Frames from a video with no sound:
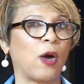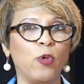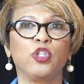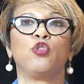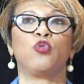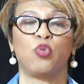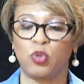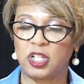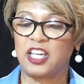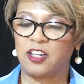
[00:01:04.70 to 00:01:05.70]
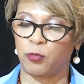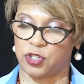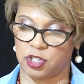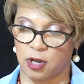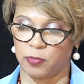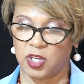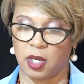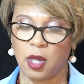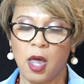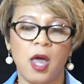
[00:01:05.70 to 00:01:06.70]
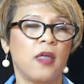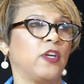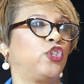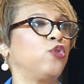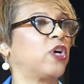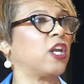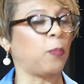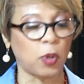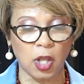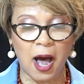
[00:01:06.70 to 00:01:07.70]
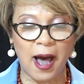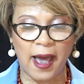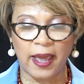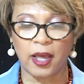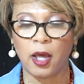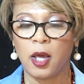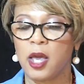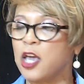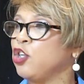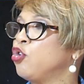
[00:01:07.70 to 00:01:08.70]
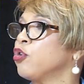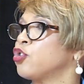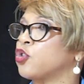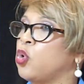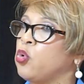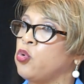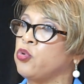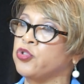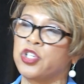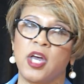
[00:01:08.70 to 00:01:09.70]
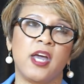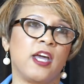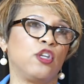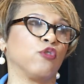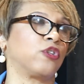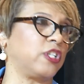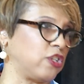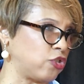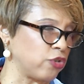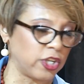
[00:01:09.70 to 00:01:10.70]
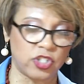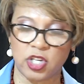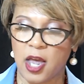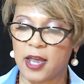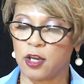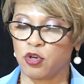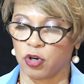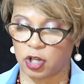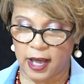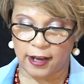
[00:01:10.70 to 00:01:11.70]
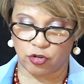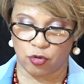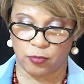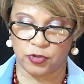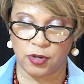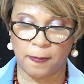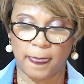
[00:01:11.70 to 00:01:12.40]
I want you to leave with something that you can apply in your schools, in your districts, and in your classrooms.